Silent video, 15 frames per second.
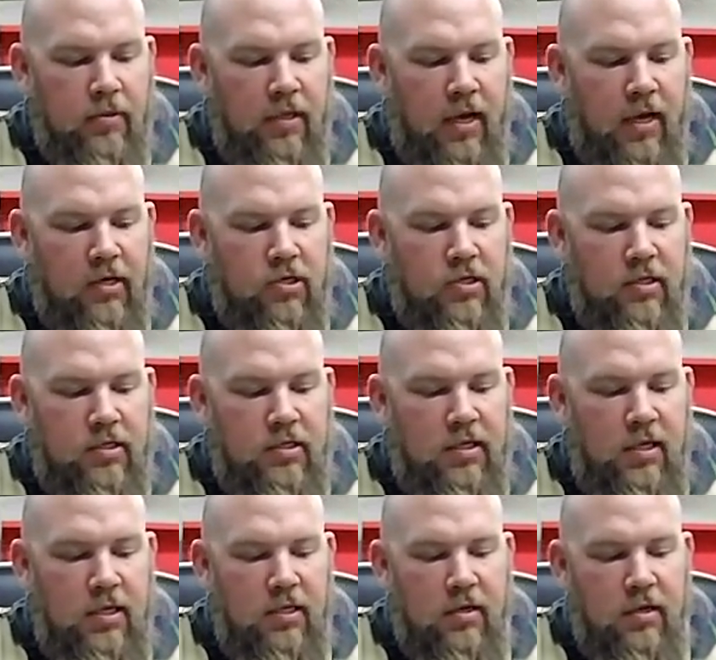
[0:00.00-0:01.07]
to actually
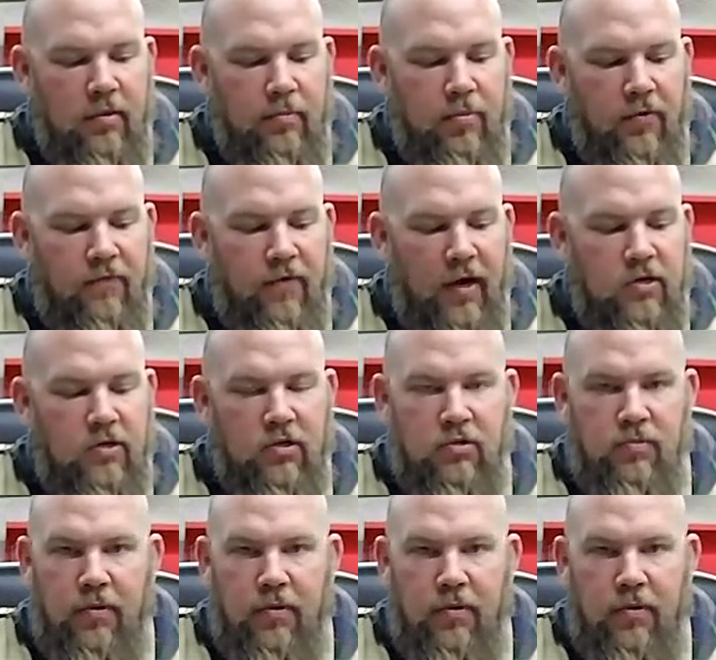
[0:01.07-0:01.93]
see the imperfections,